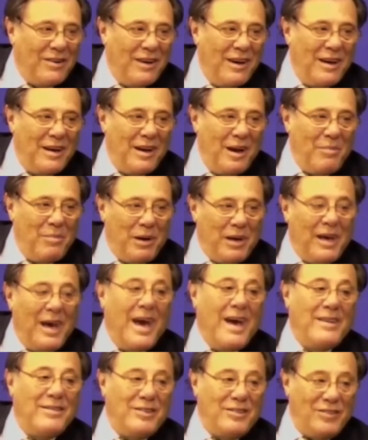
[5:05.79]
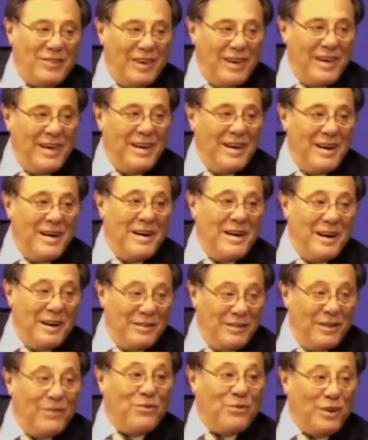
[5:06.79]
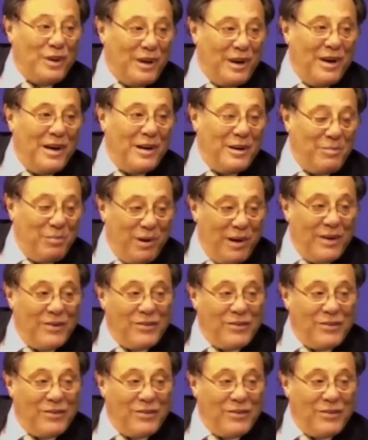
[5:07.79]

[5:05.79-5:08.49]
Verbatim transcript: And I began to see a different kind of place.